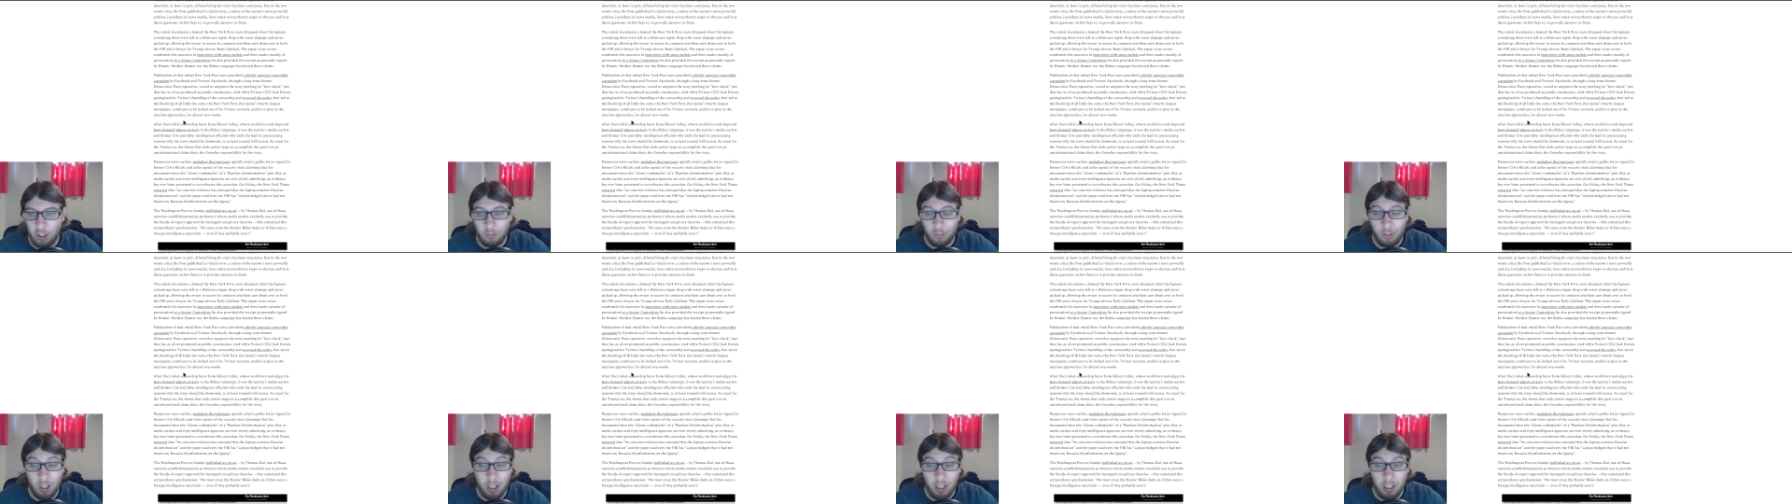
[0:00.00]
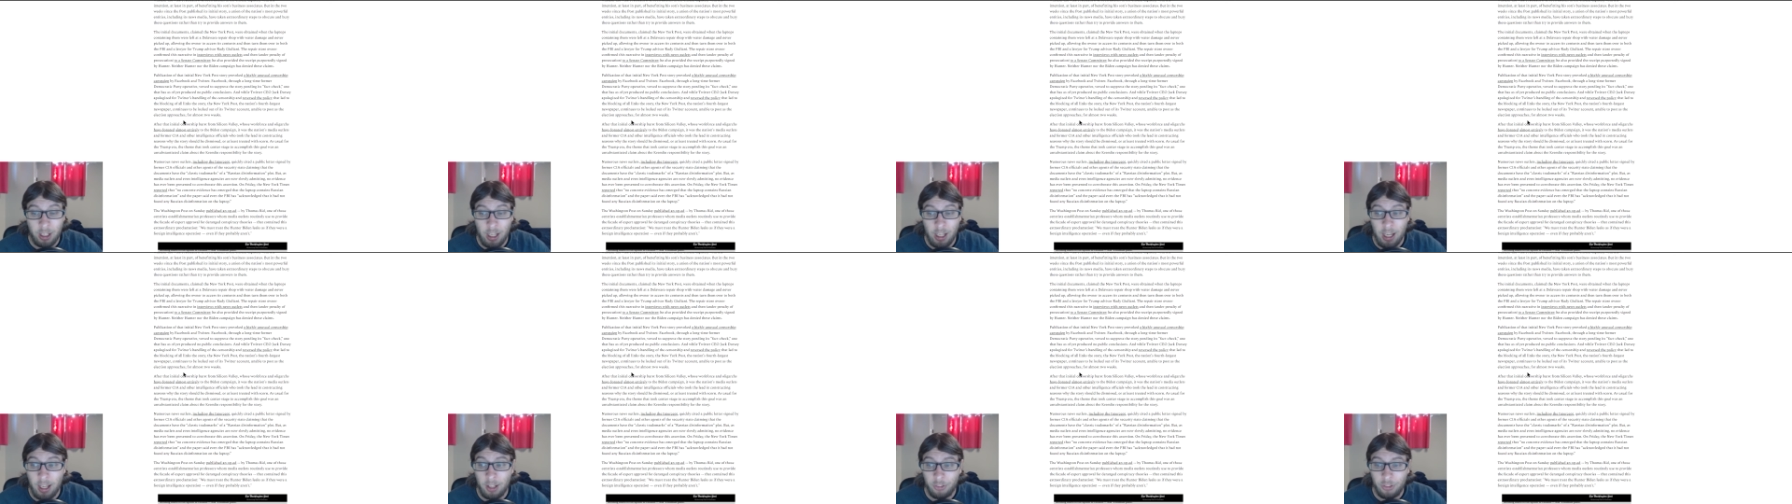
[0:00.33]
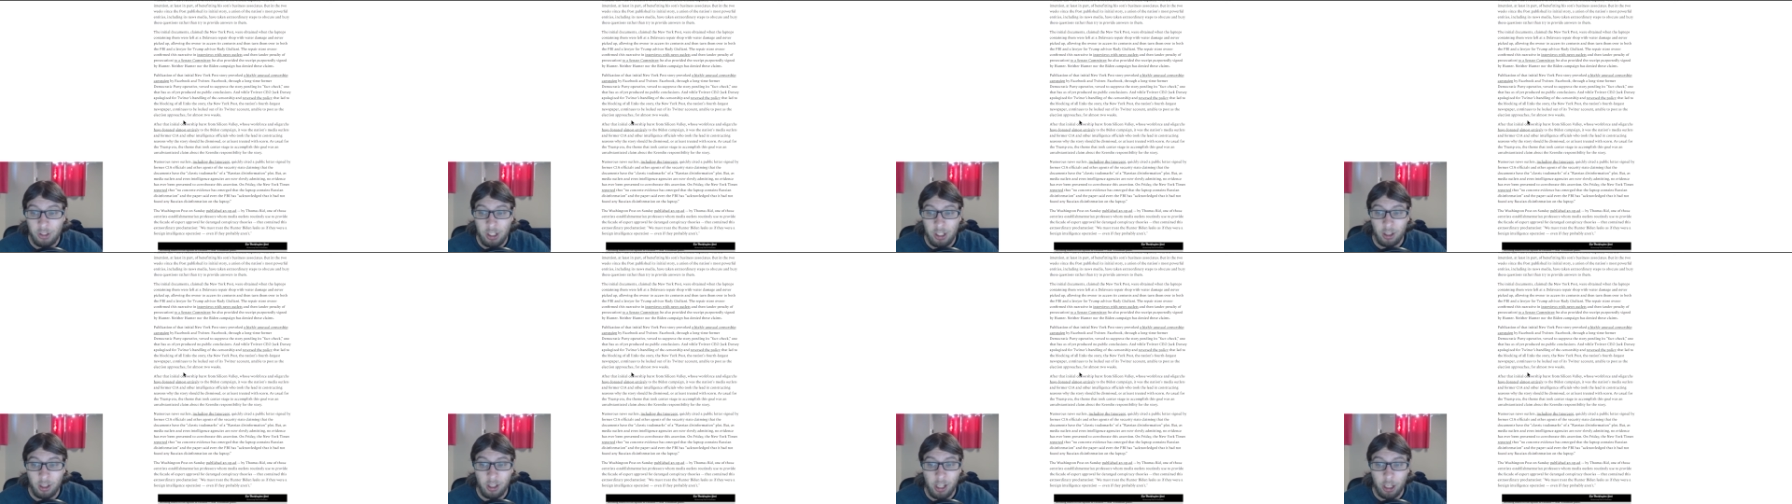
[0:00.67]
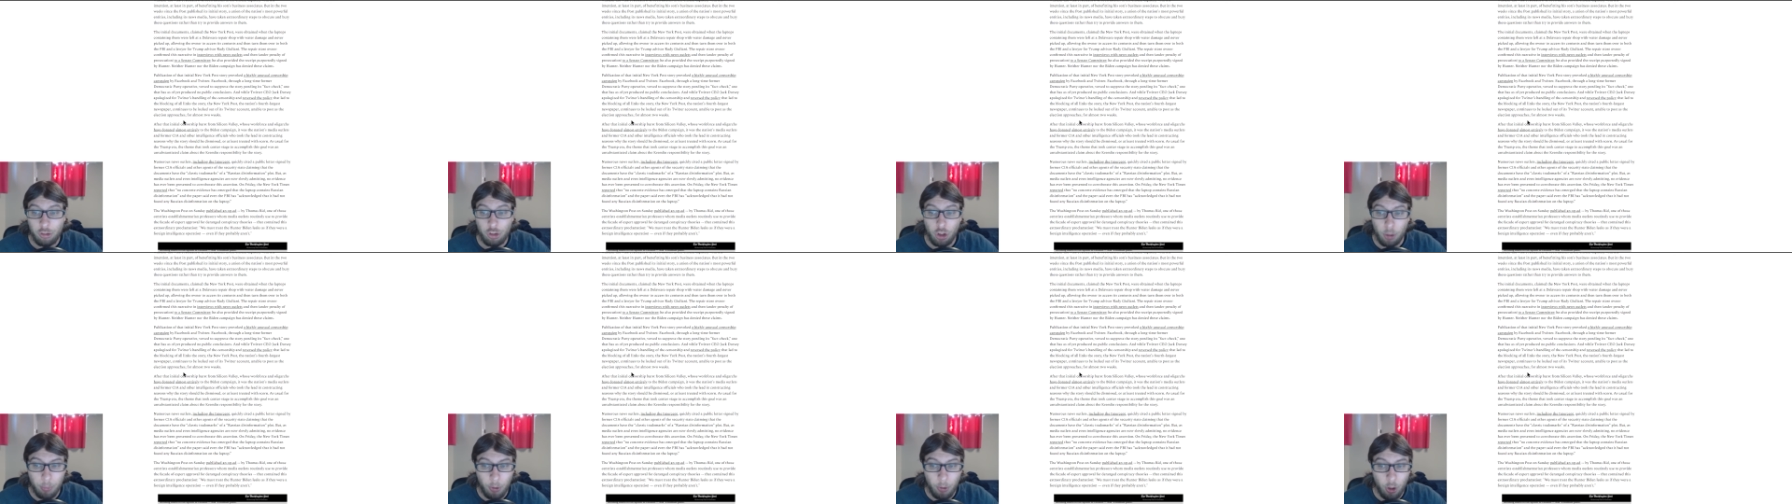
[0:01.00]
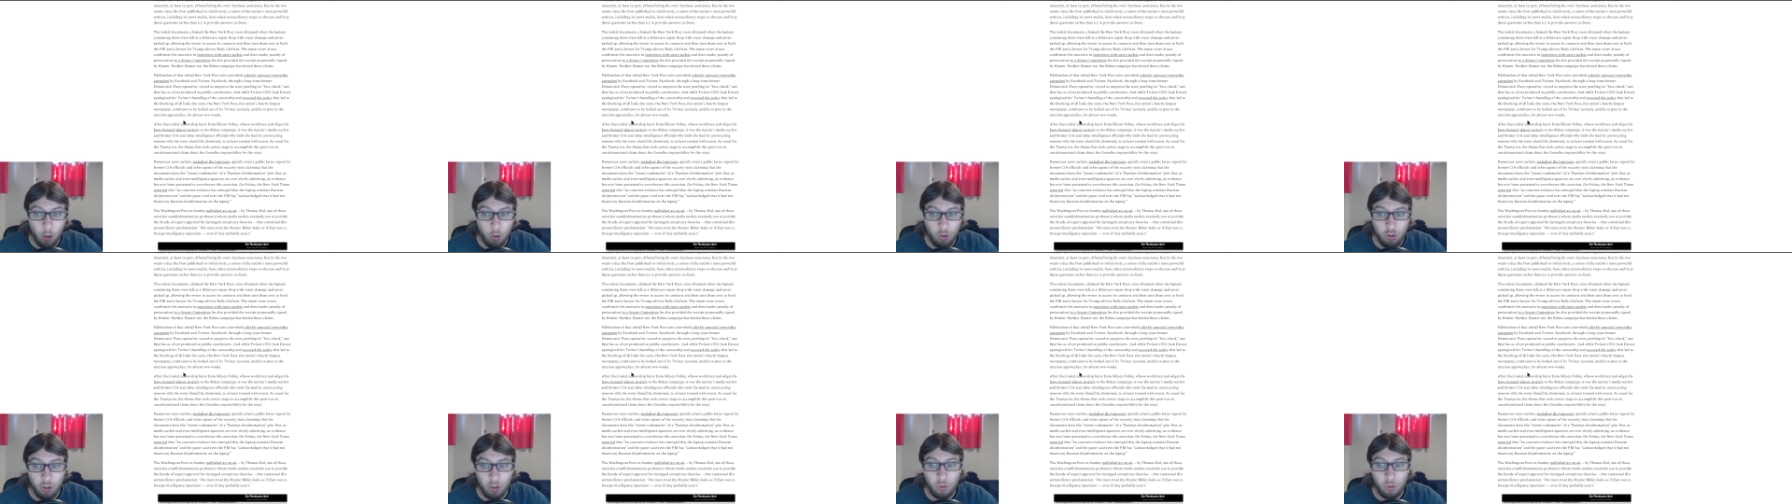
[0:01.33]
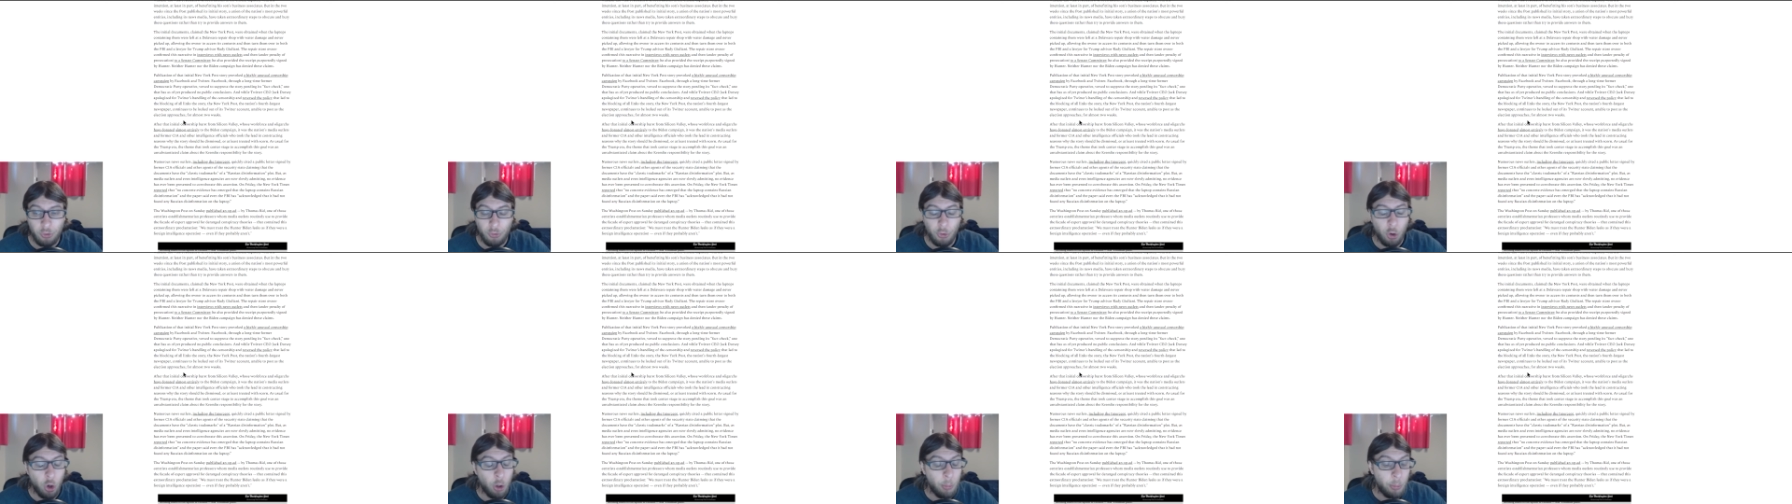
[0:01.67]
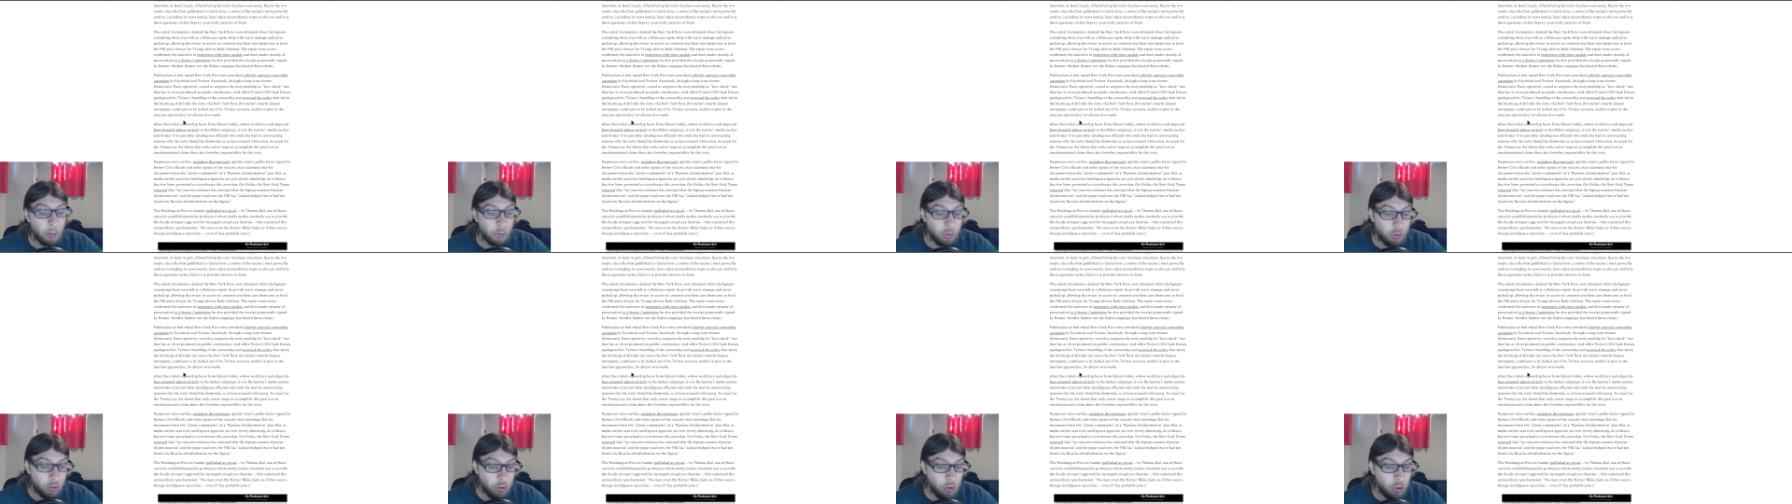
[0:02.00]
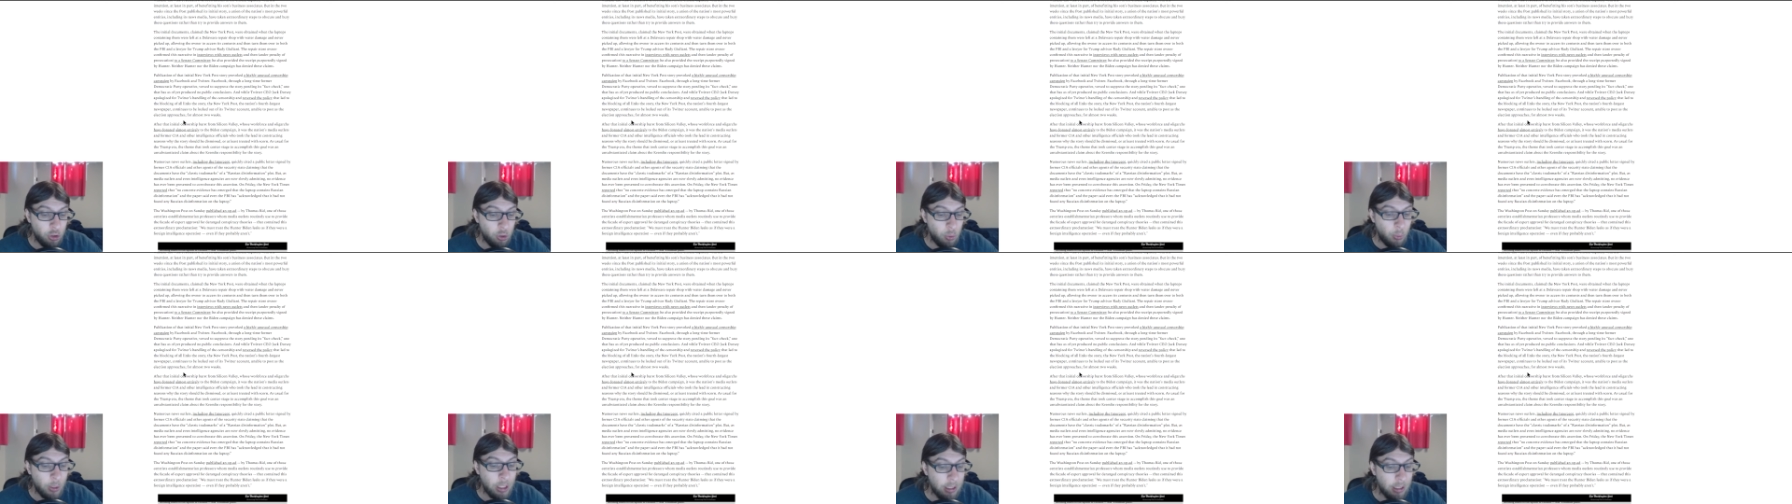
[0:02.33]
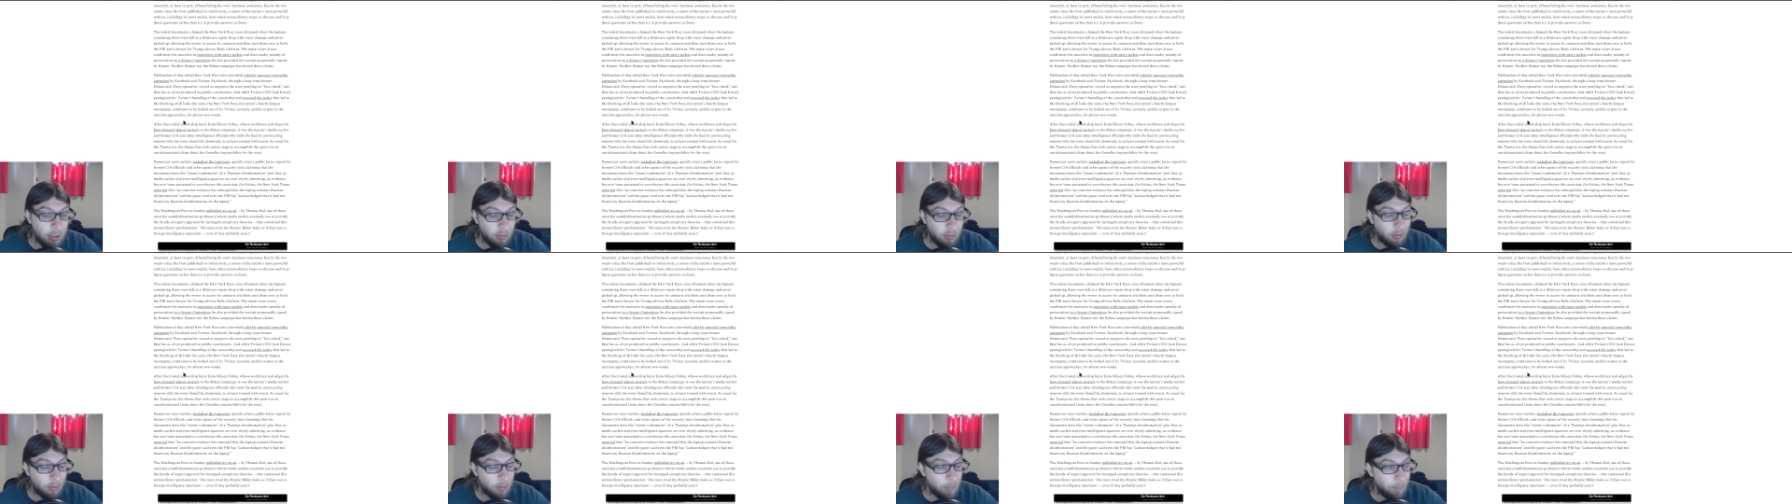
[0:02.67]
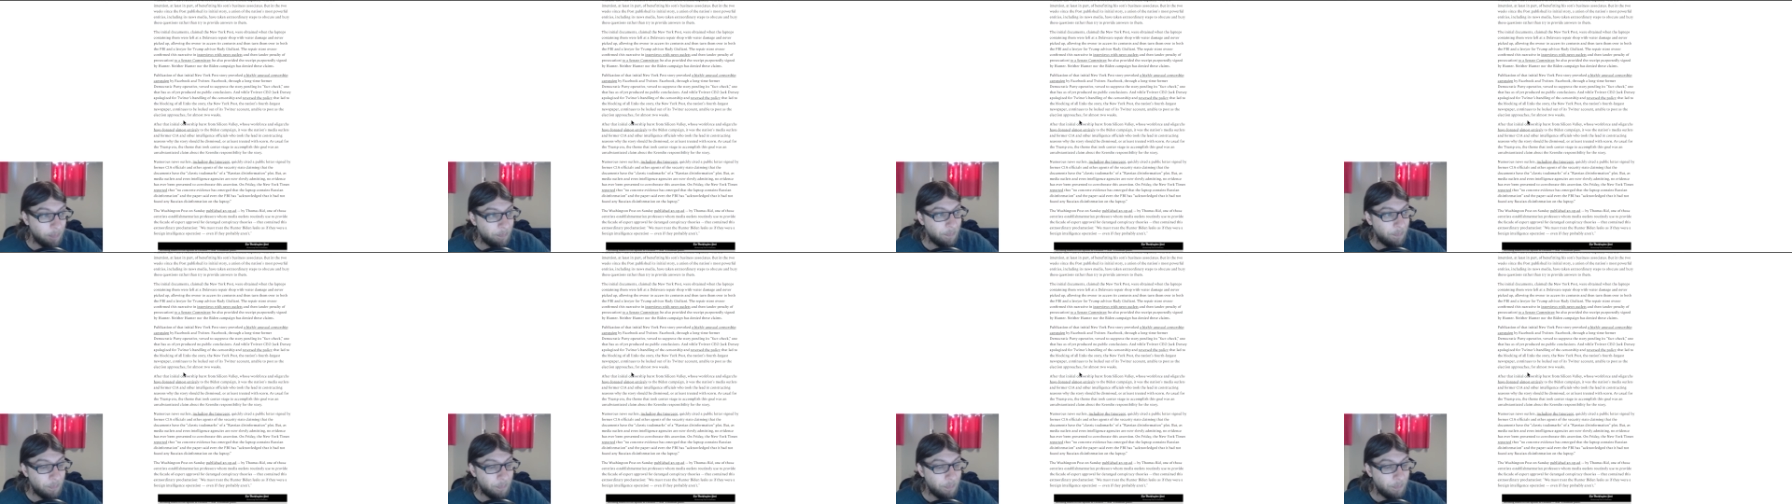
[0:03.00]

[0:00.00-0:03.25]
as the election approaches for almost 2 weeks.